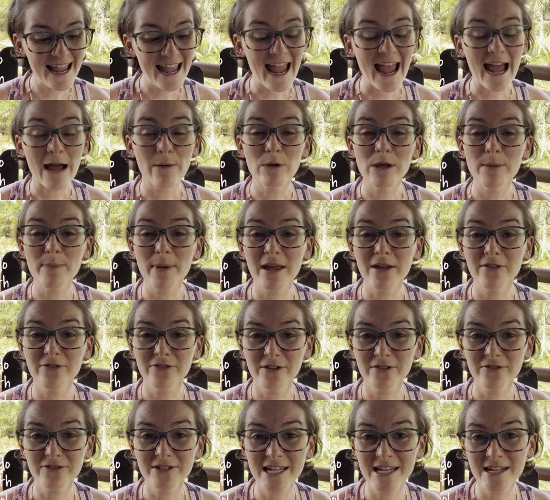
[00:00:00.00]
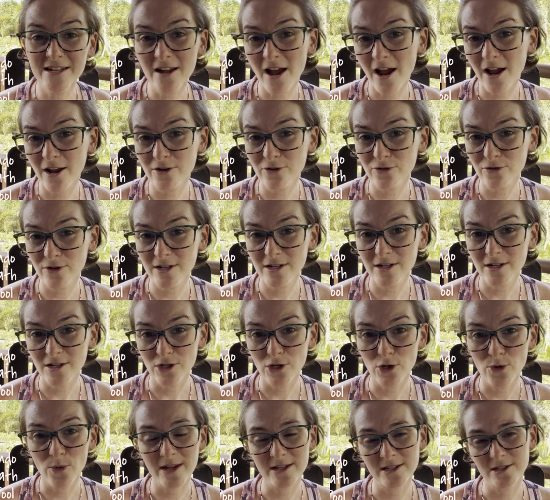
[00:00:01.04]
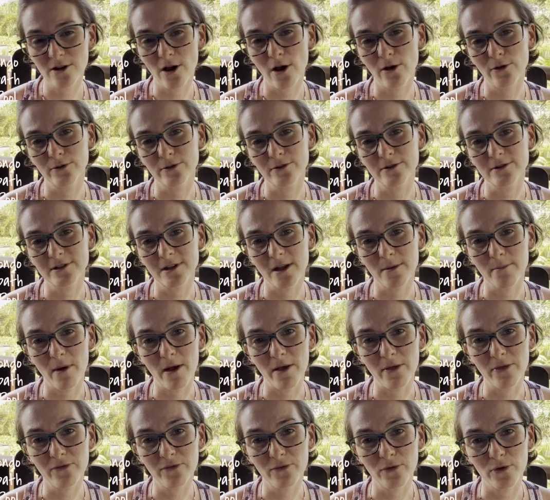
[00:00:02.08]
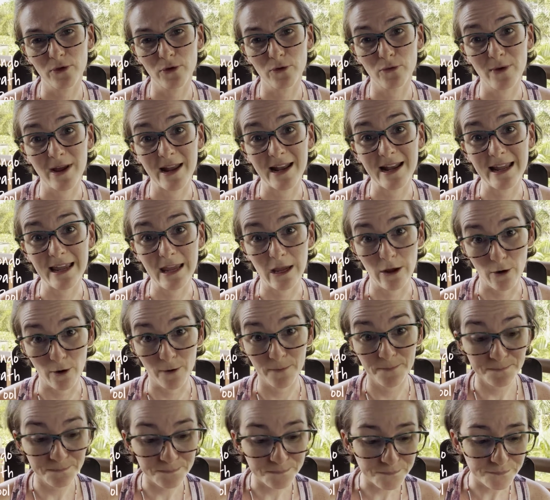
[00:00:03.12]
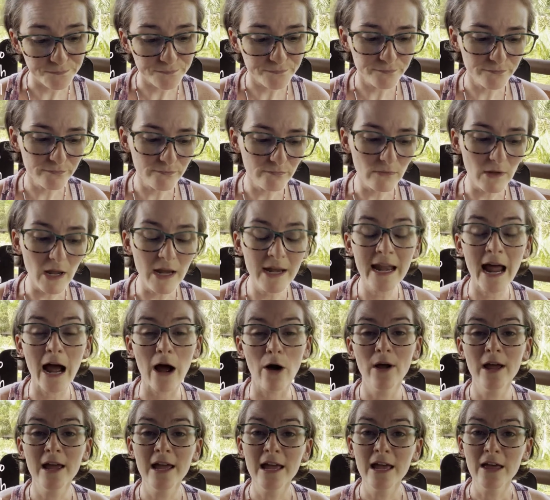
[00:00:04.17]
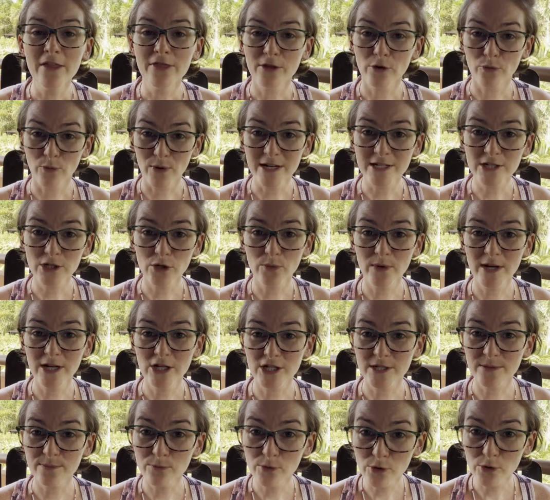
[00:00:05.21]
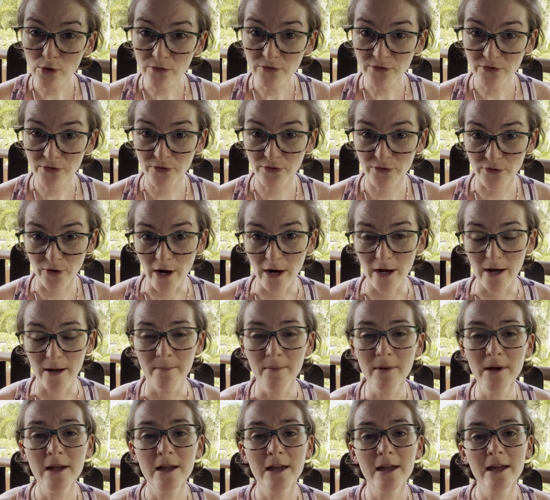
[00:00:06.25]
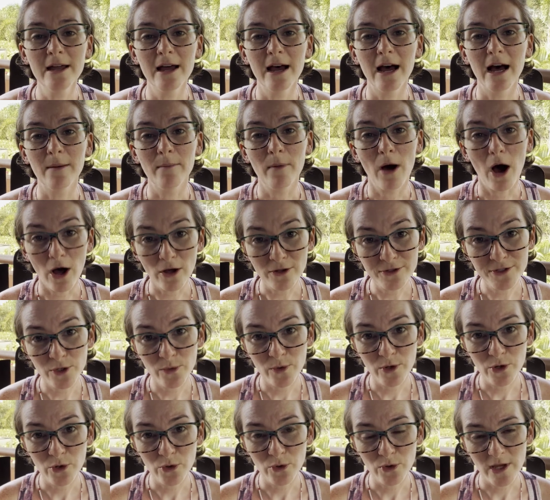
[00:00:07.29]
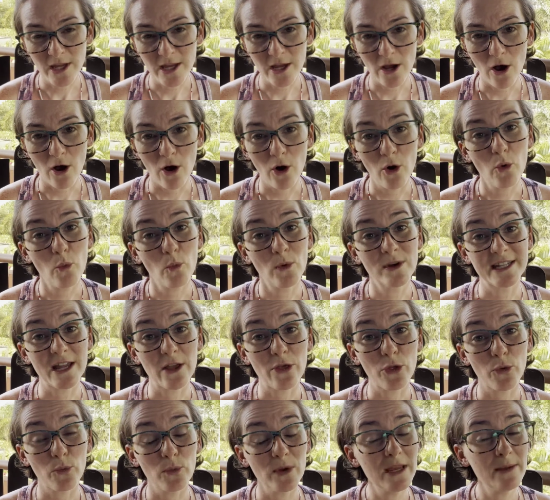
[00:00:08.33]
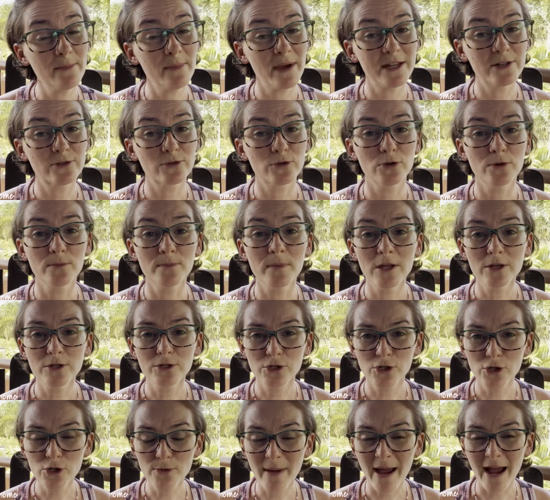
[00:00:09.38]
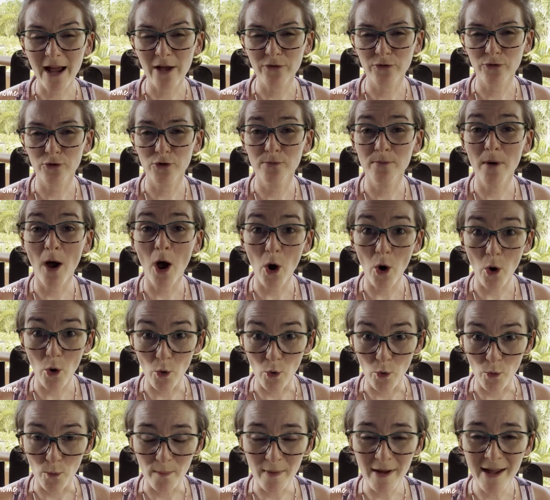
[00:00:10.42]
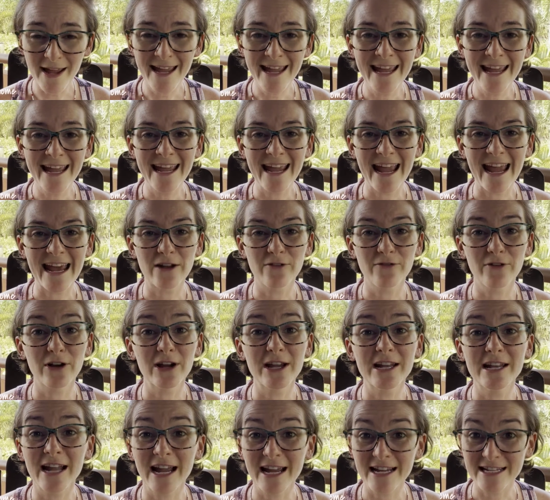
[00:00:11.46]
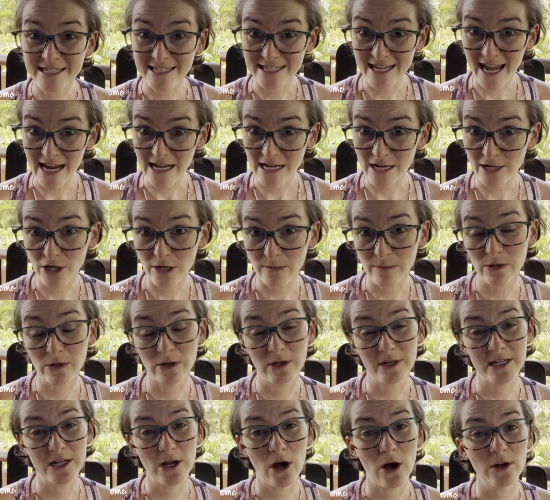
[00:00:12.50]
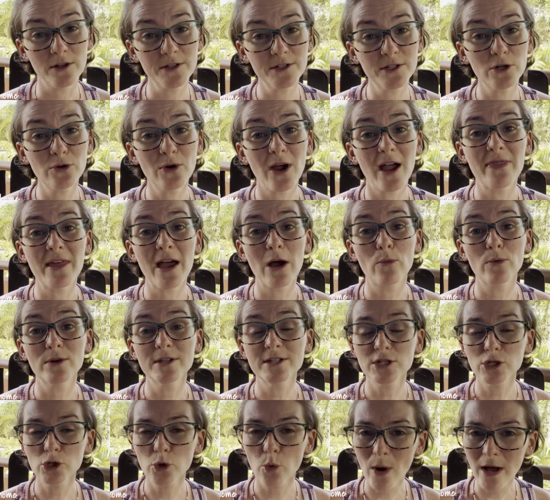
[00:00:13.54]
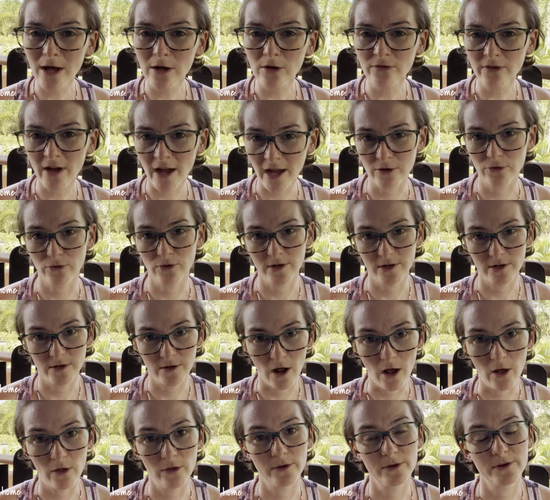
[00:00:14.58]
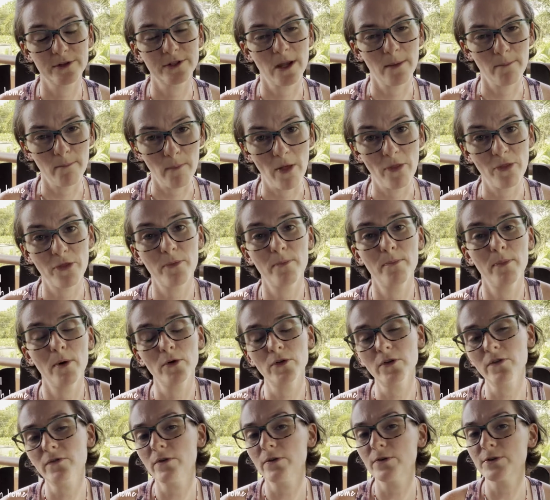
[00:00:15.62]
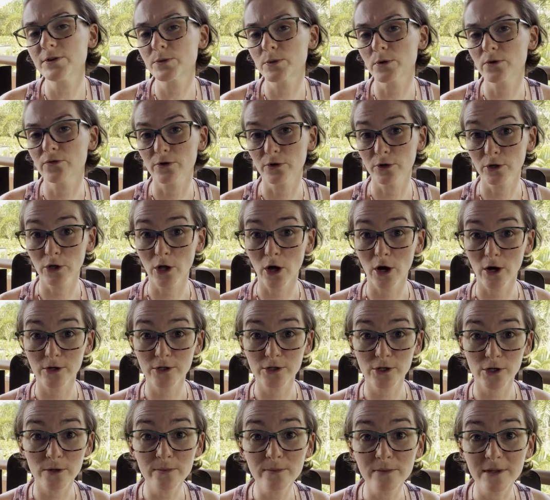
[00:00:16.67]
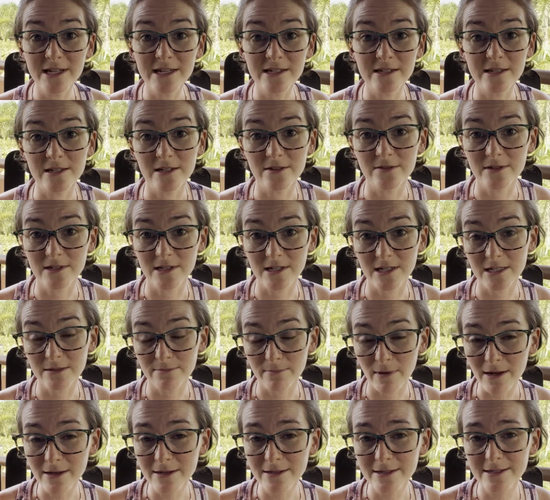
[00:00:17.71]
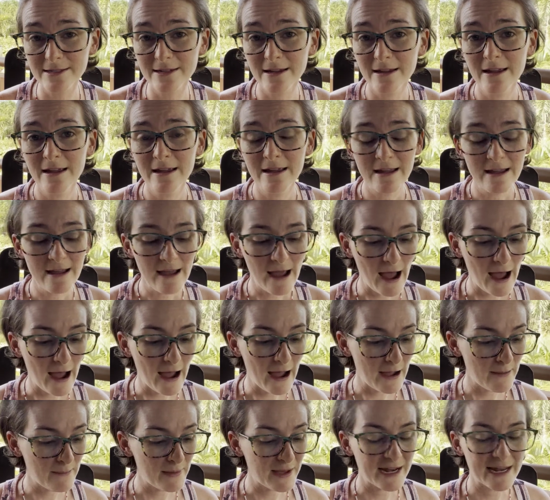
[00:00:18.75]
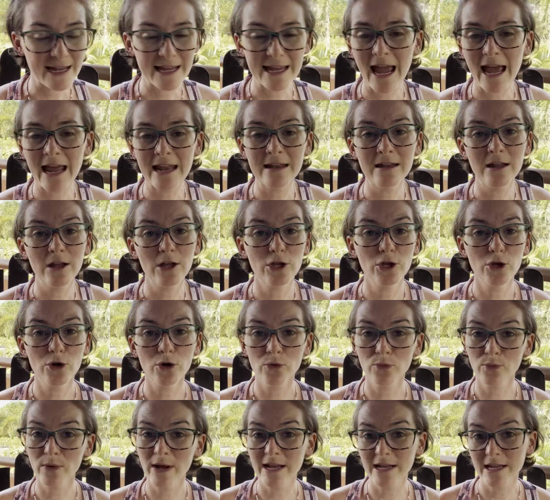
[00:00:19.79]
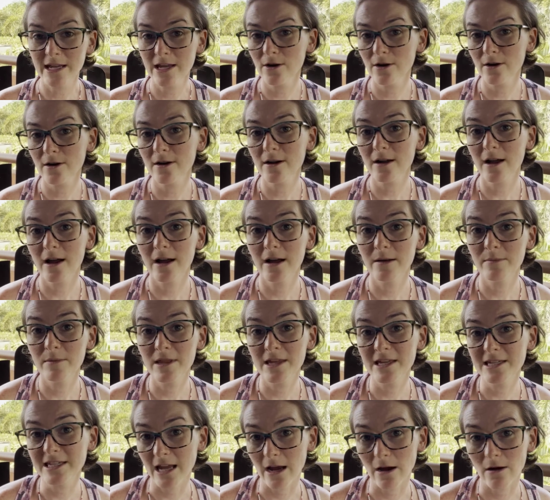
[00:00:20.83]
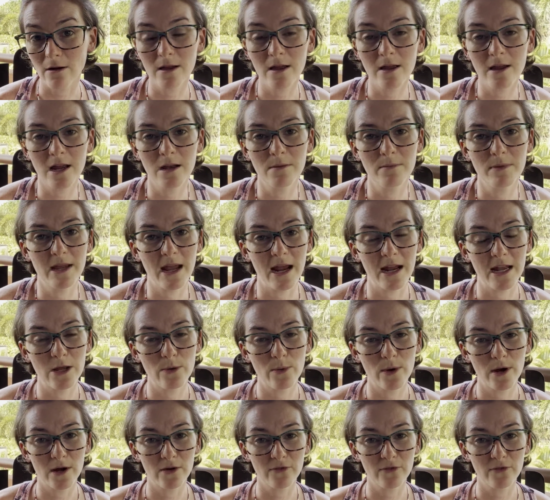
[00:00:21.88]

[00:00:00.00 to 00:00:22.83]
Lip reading: And we pay $1,500 US a month for the rent here. Now, the rental we just moved from, also in Junquillal, was a 3 bedroom, 2 bathroom home in a very nice gated community also, and that was $1,200 a month. Both of those were for long-term leases of 6 months. And again, your rent here in this area can be anywhere